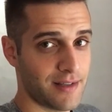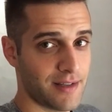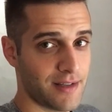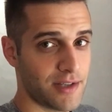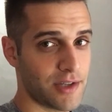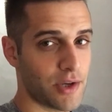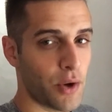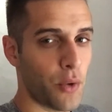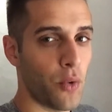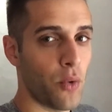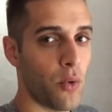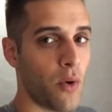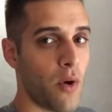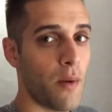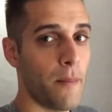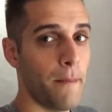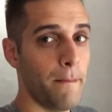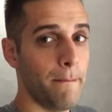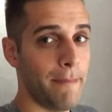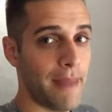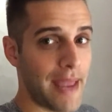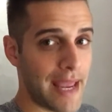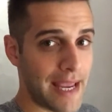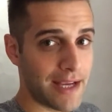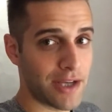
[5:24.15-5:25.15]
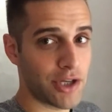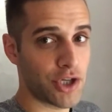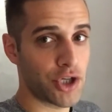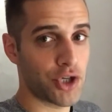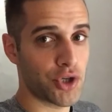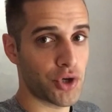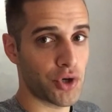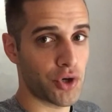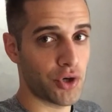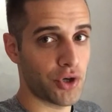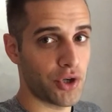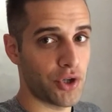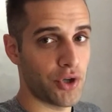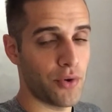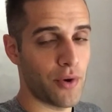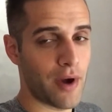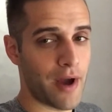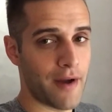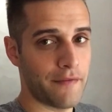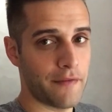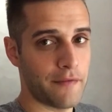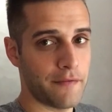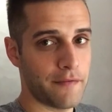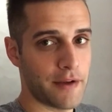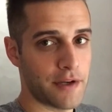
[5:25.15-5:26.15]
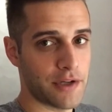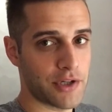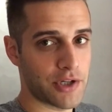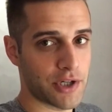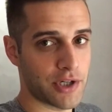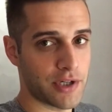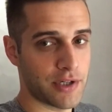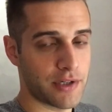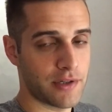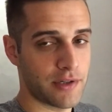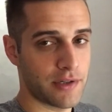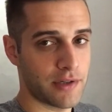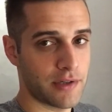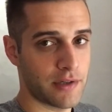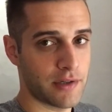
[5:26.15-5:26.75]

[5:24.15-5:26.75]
So make sure you have a vision,